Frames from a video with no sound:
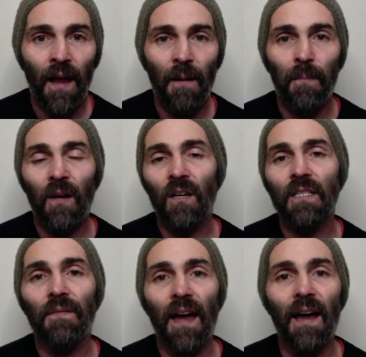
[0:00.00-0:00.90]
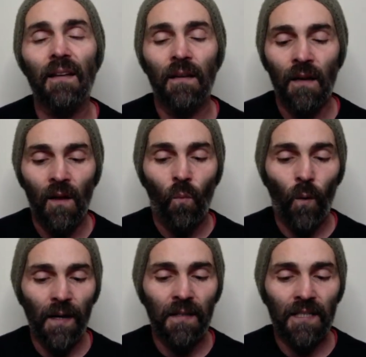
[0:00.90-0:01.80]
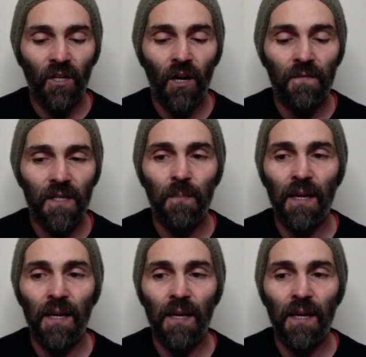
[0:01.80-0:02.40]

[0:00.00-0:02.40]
And because of that, we deserve to